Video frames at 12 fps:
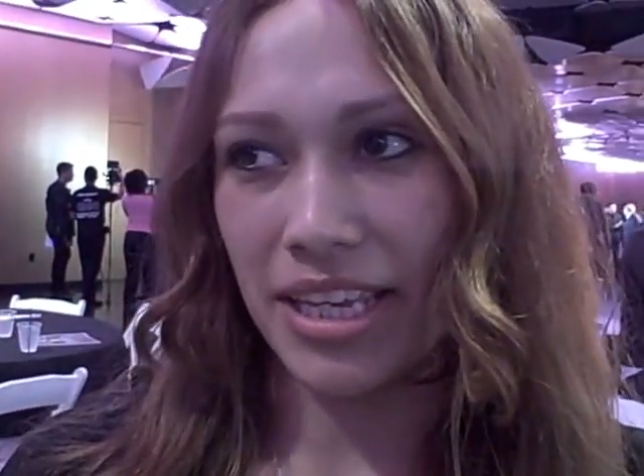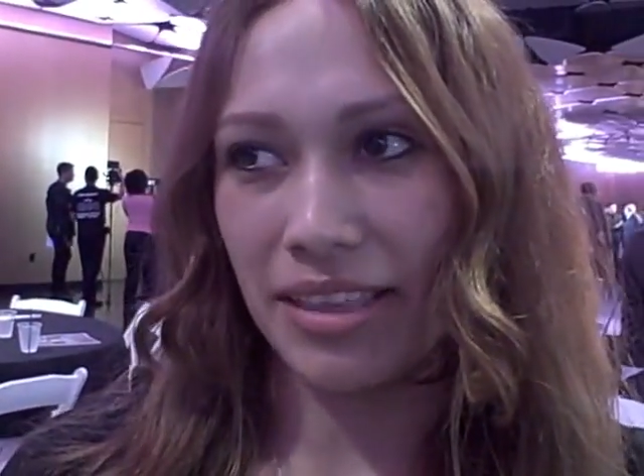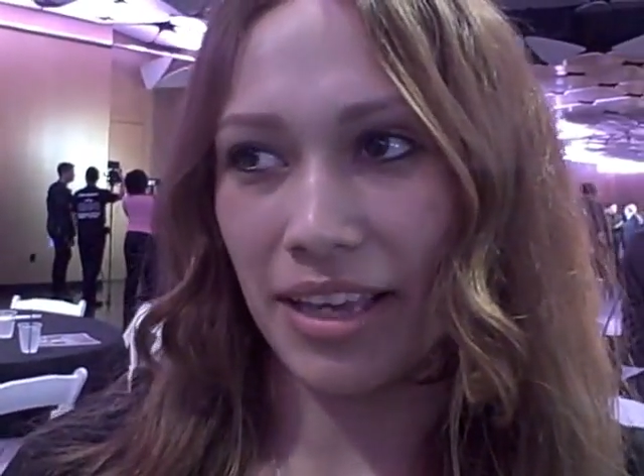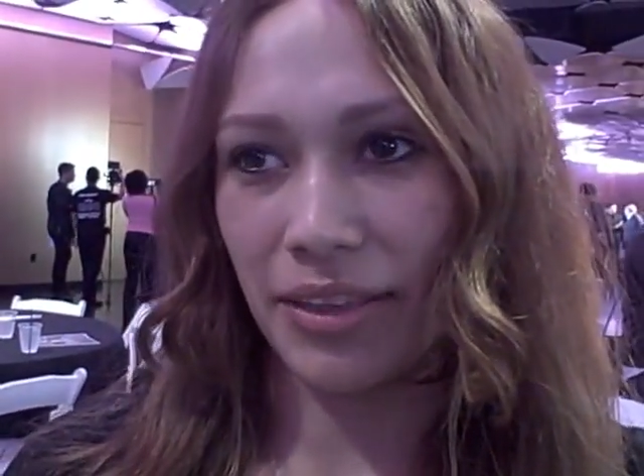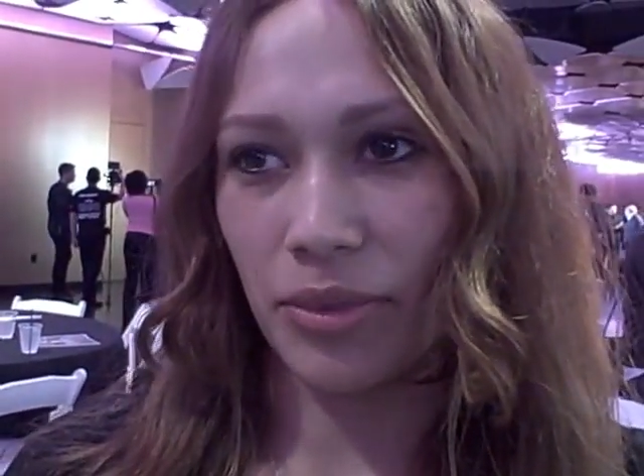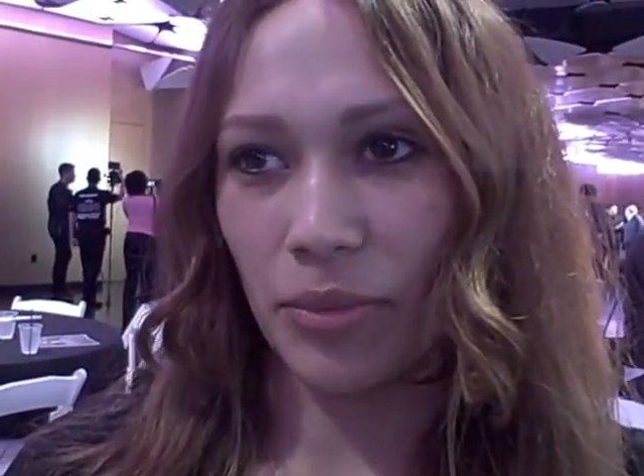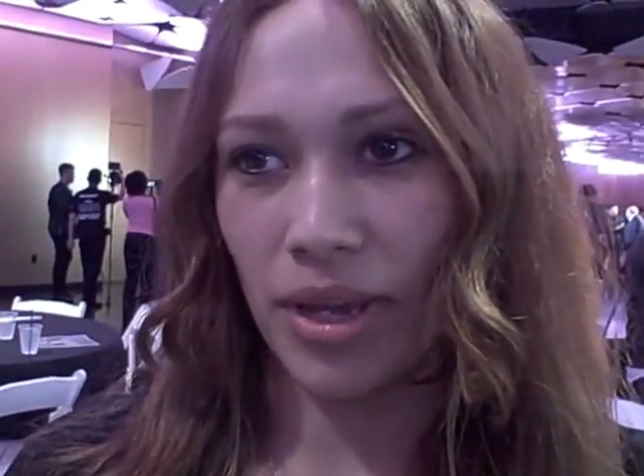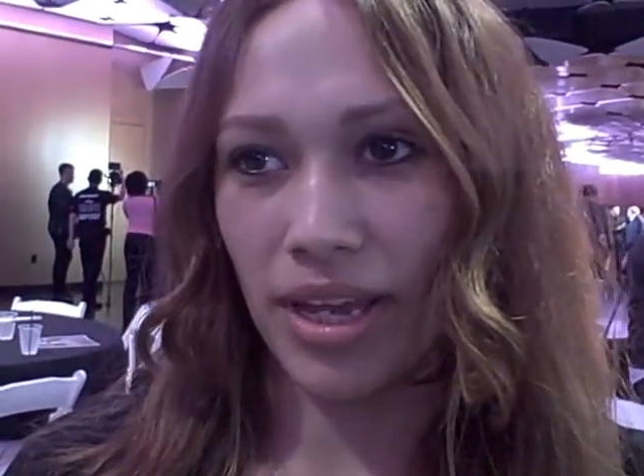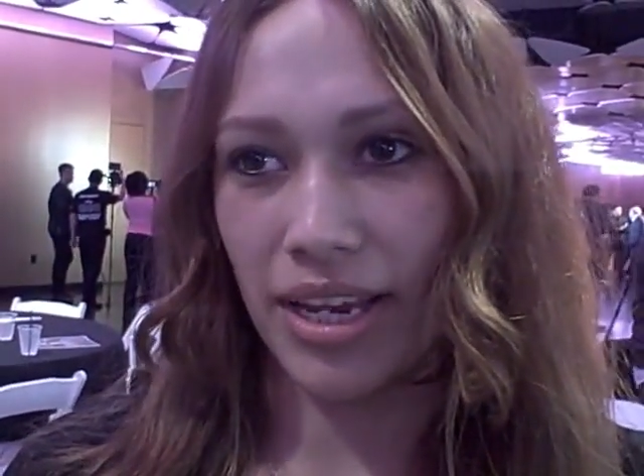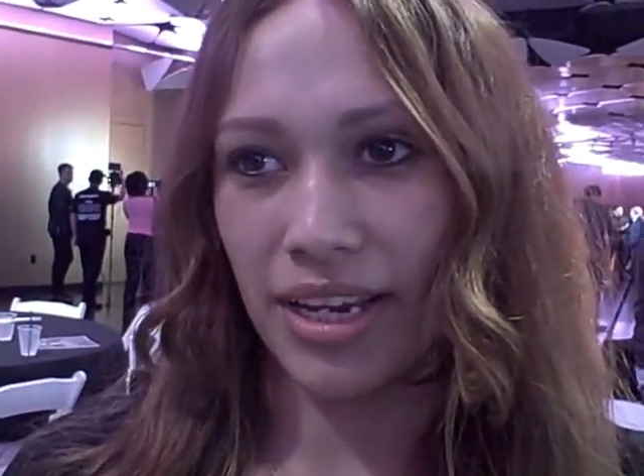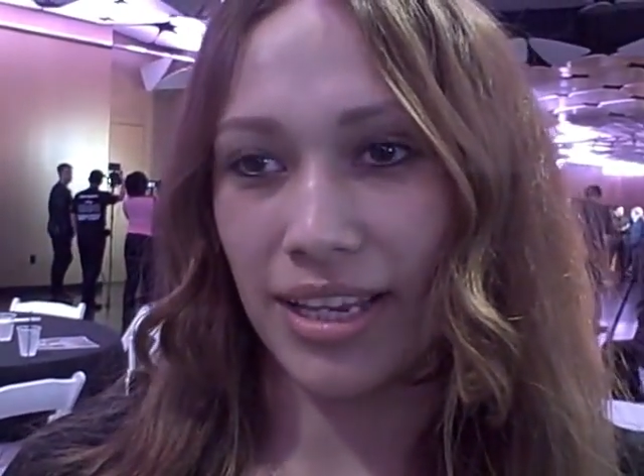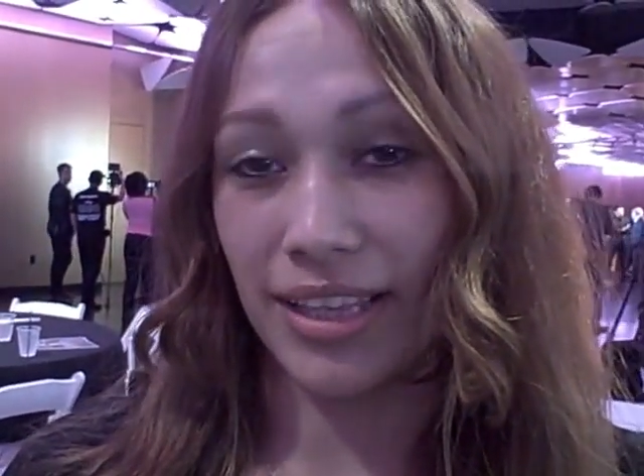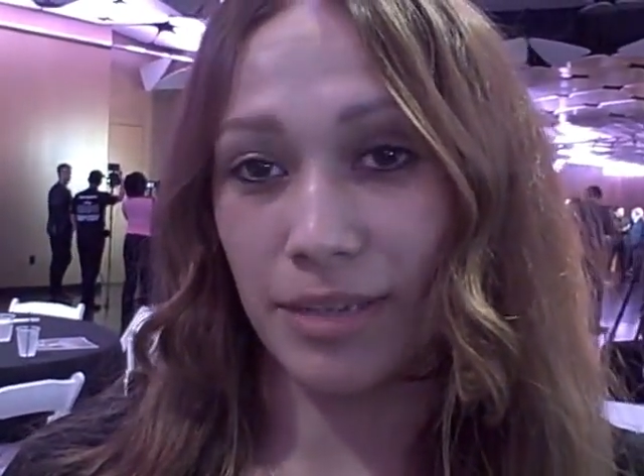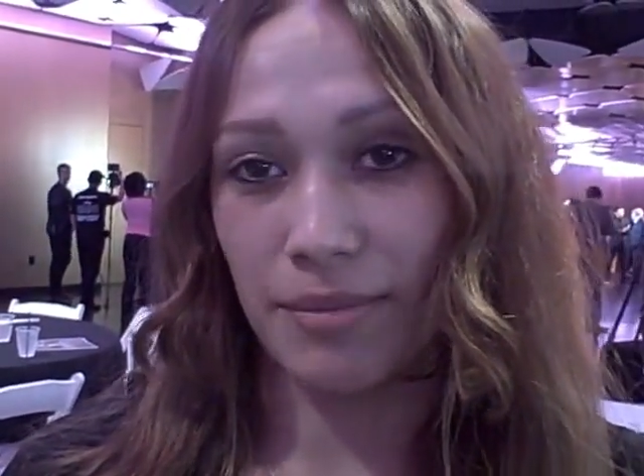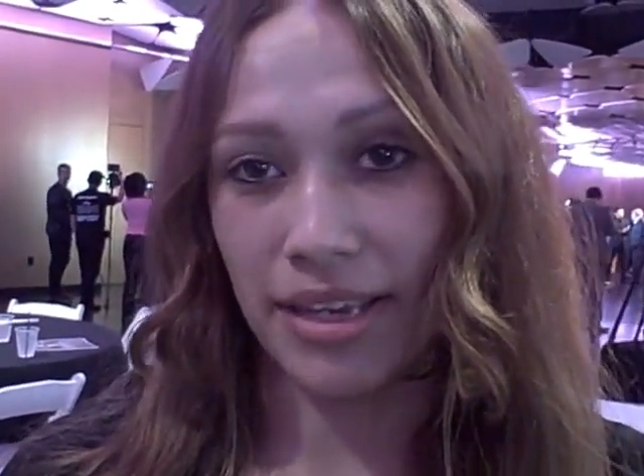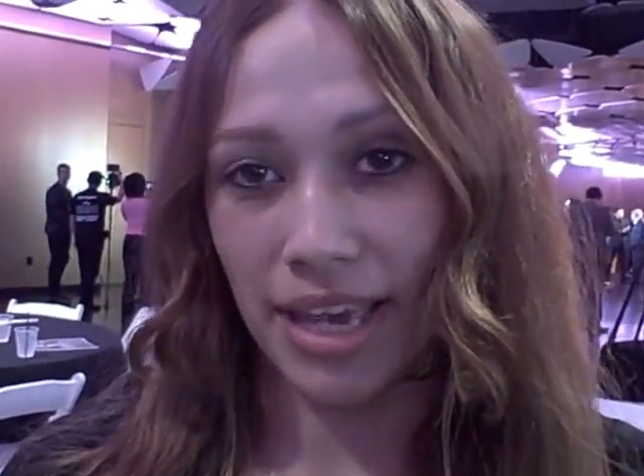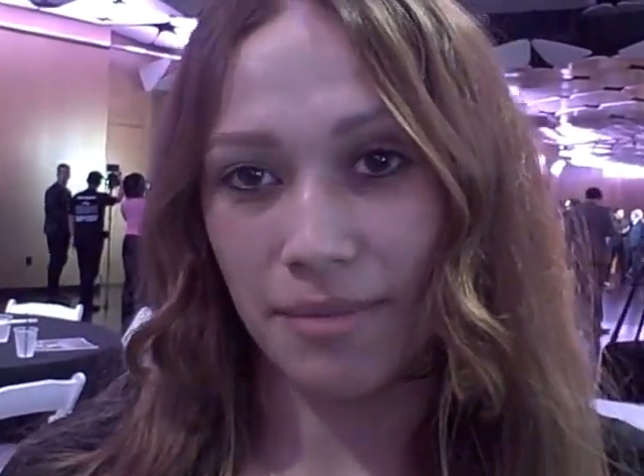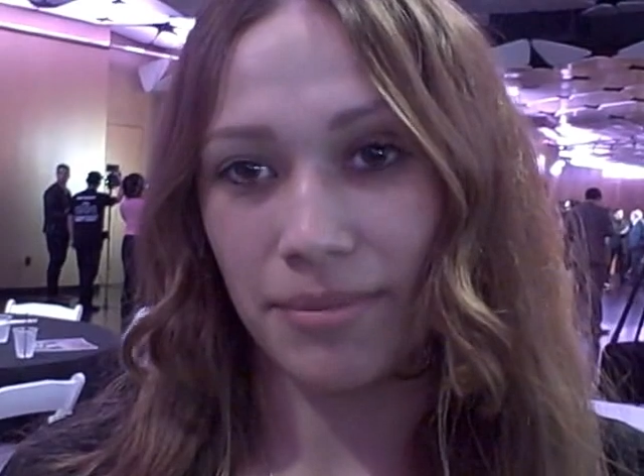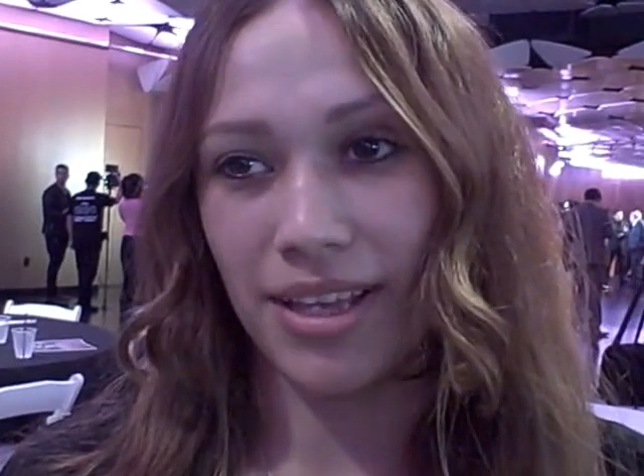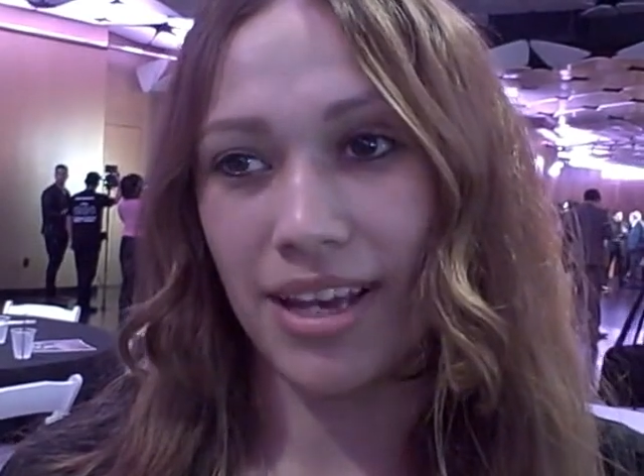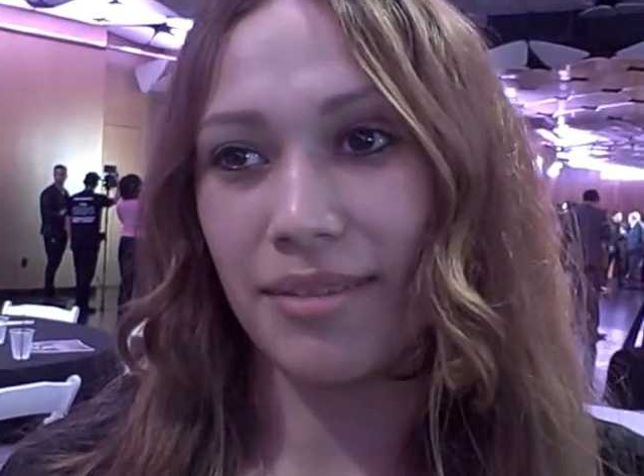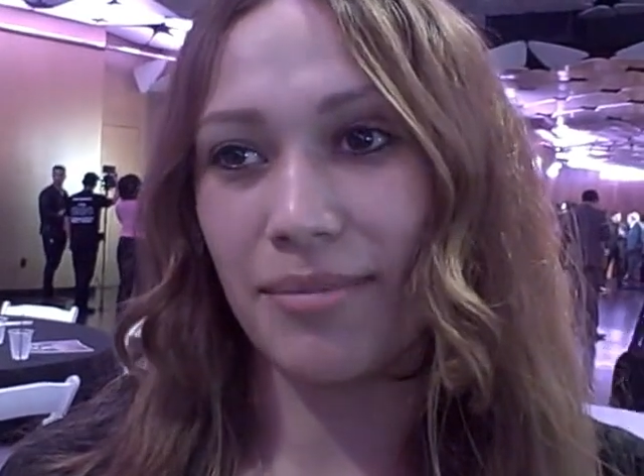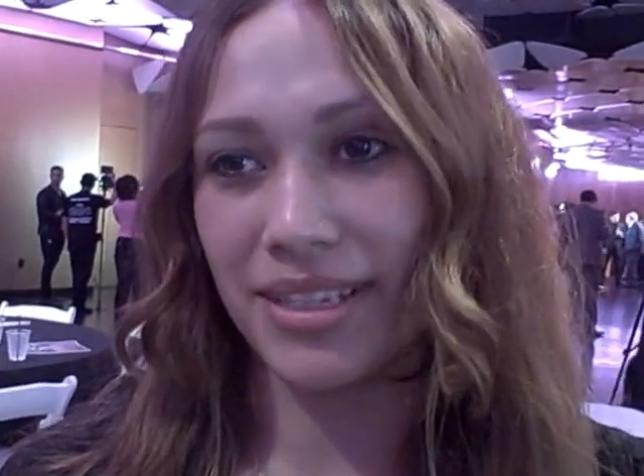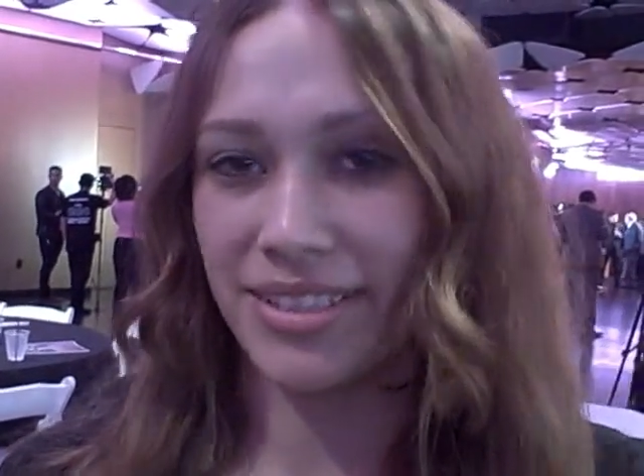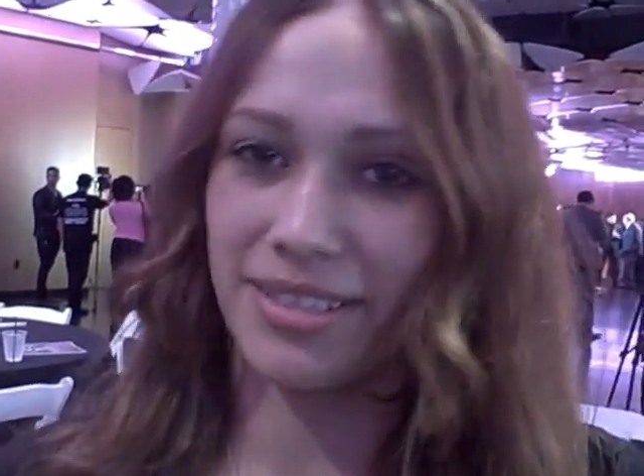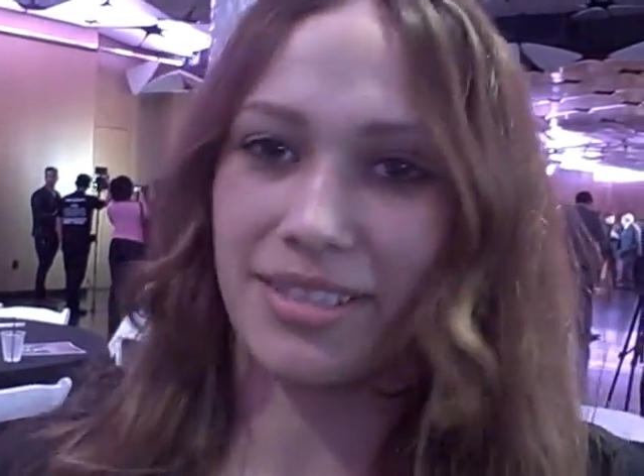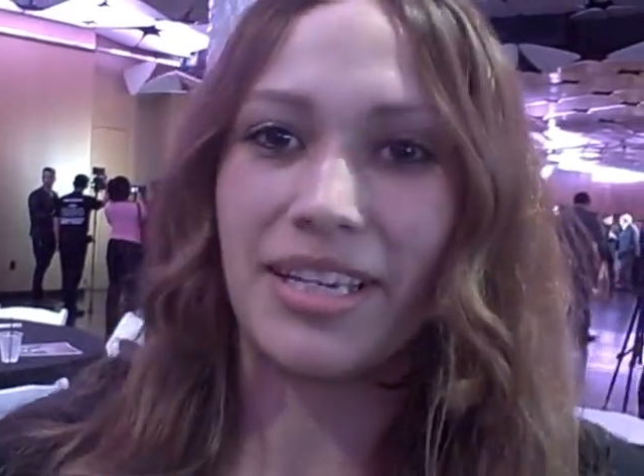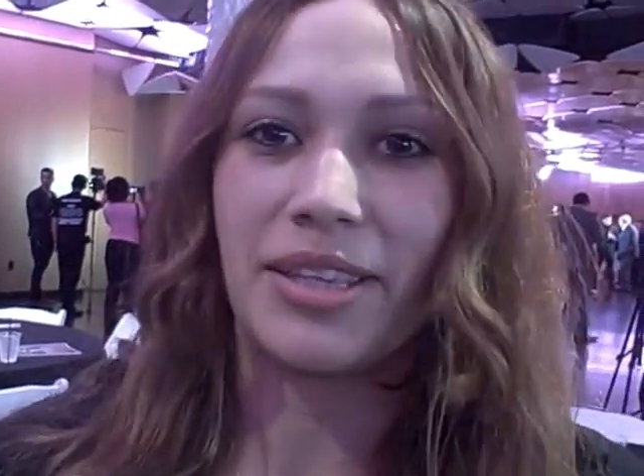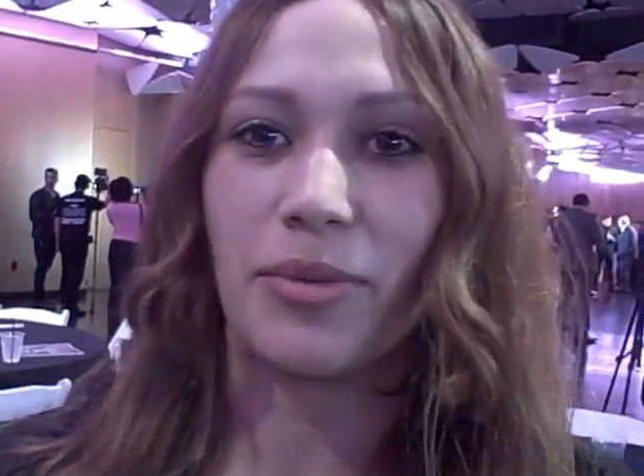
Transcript: he liked my game plan basically,